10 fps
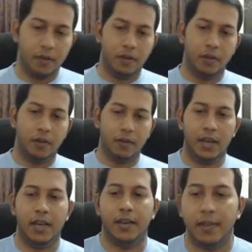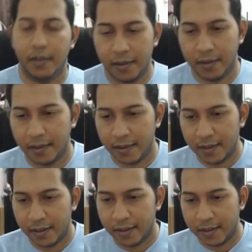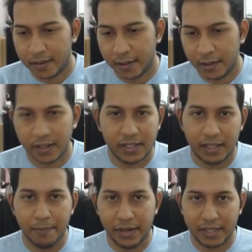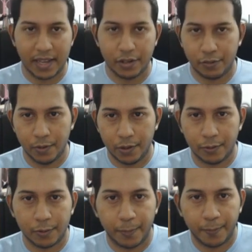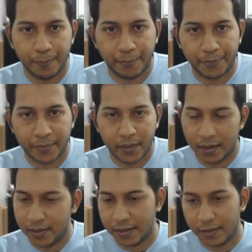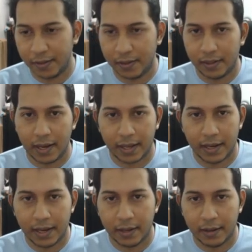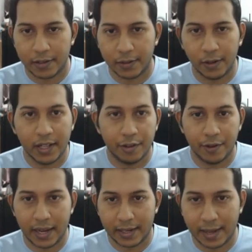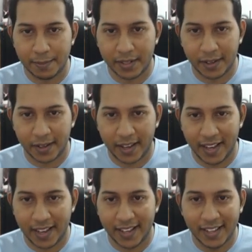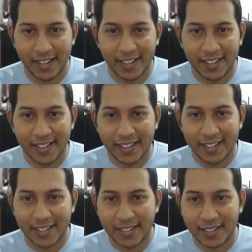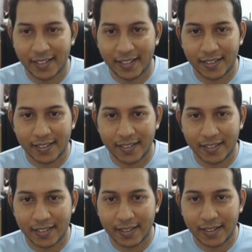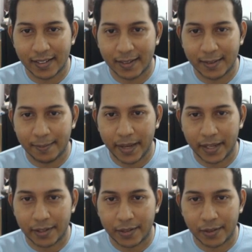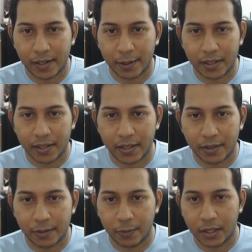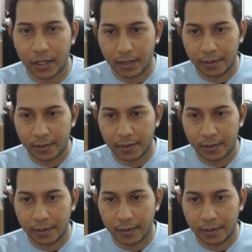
Okay, so a simple sketch would do. So luckily it's only 3 attempts. Okay, so back to our work.